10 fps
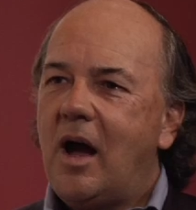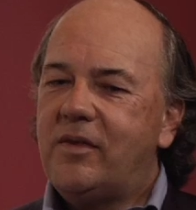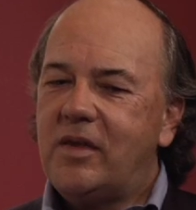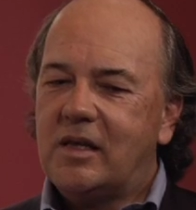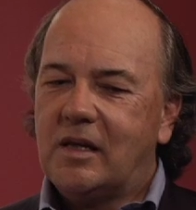I
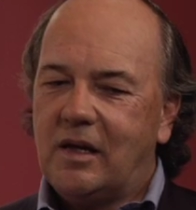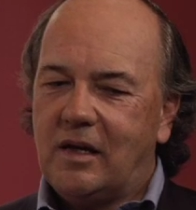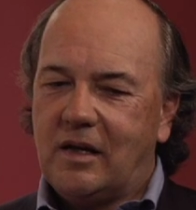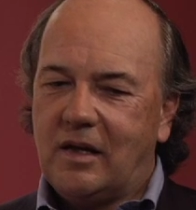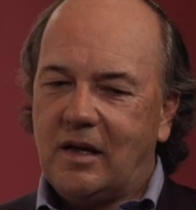think
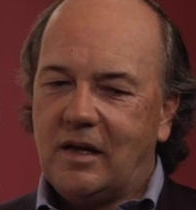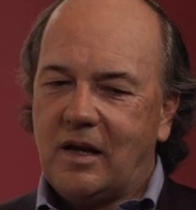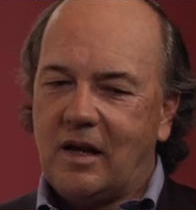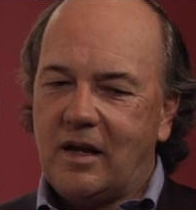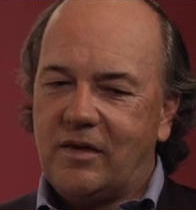
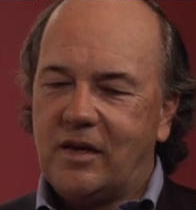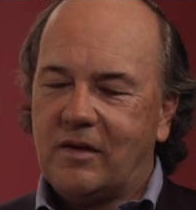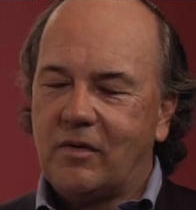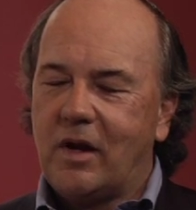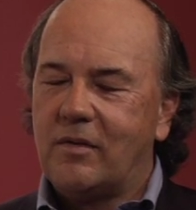
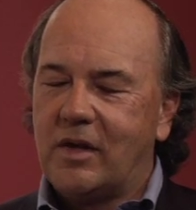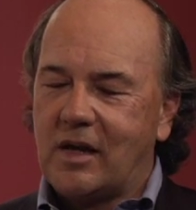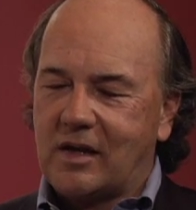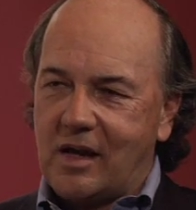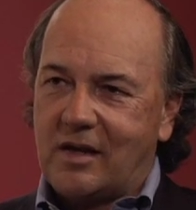
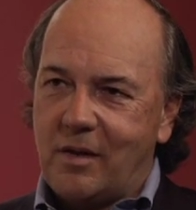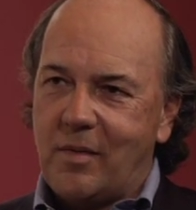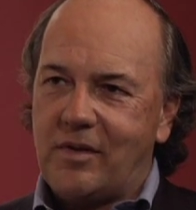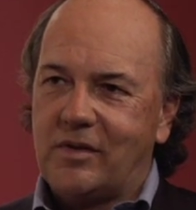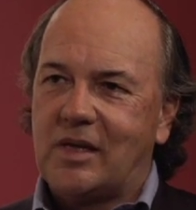I
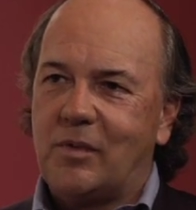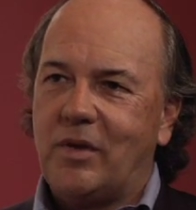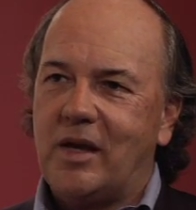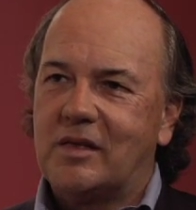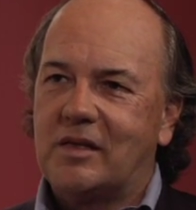come out in the same
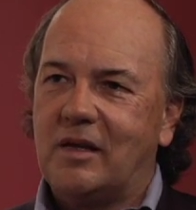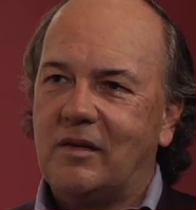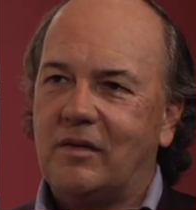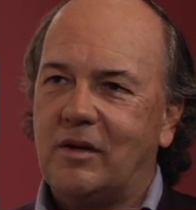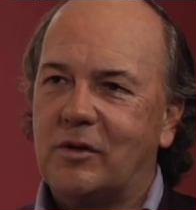place.
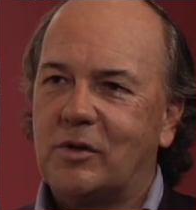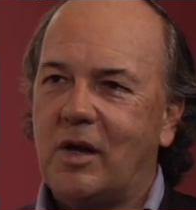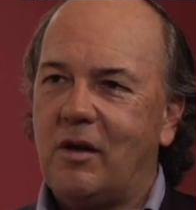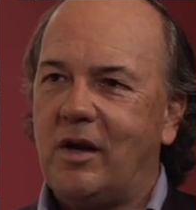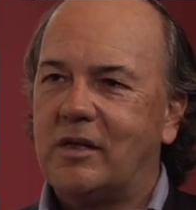Here's
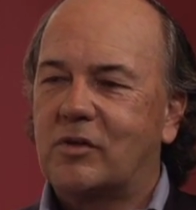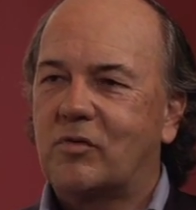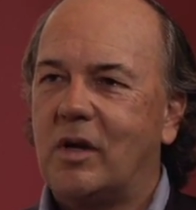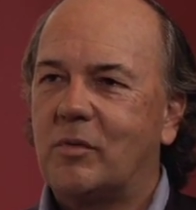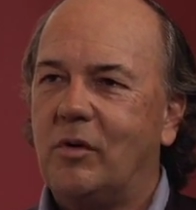how I
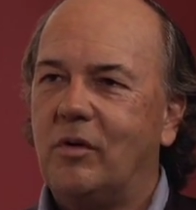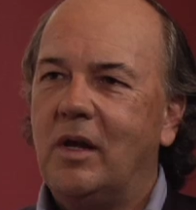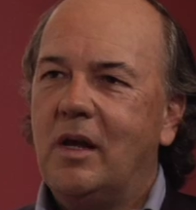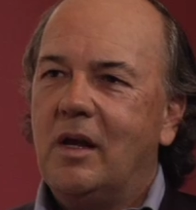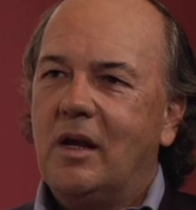describe
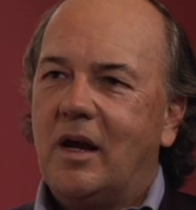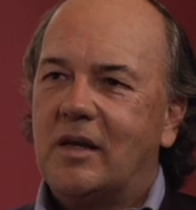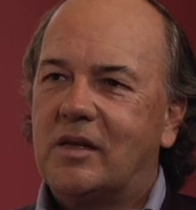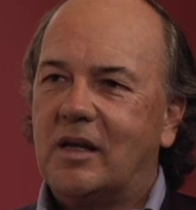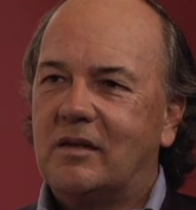gold. I
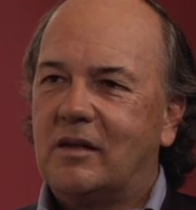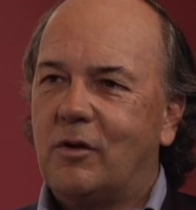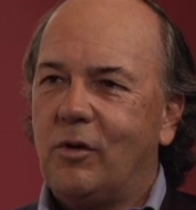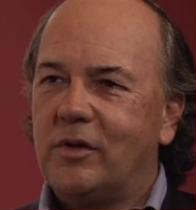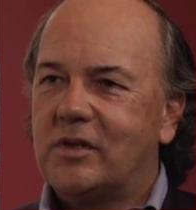say
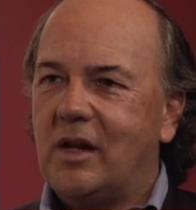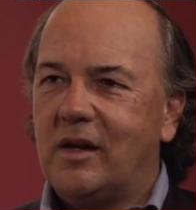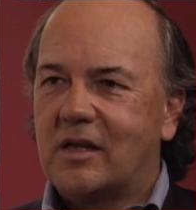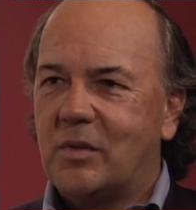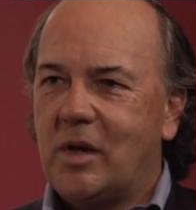gold is
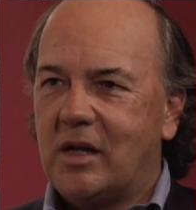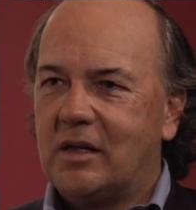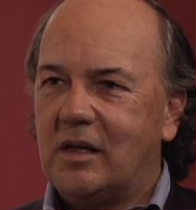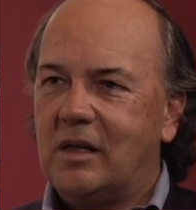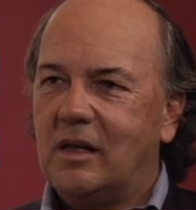not a
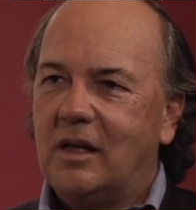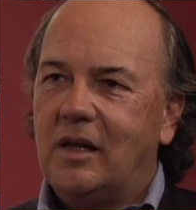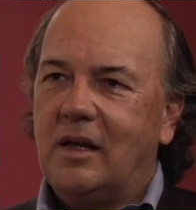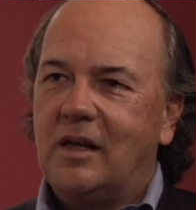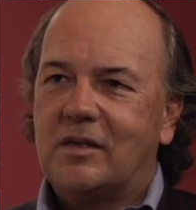commodity.
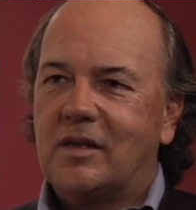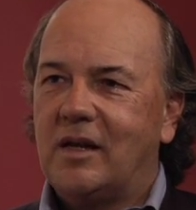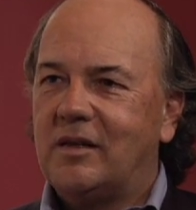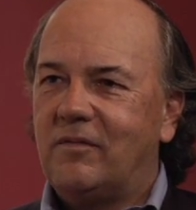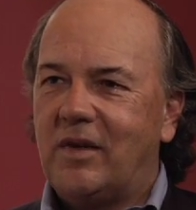It's
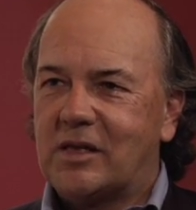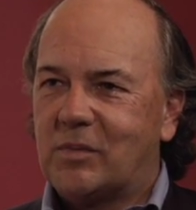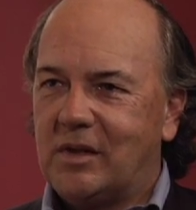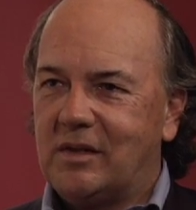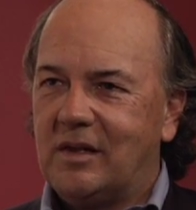not an
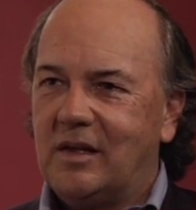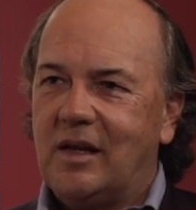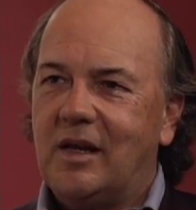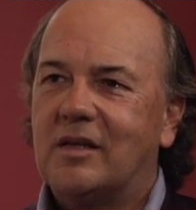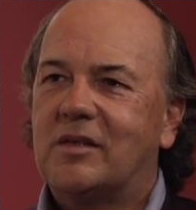investment.
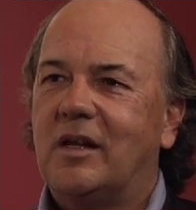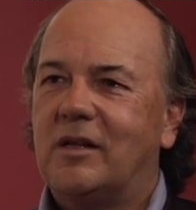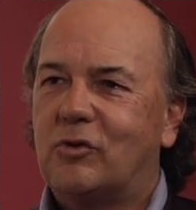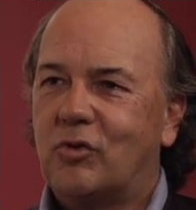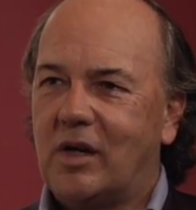And it's
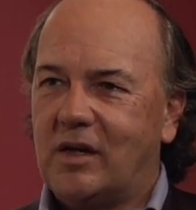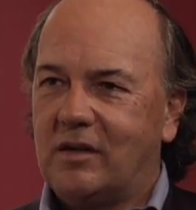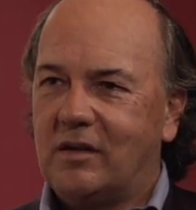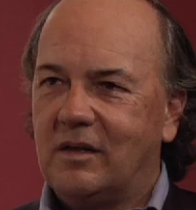not a trade.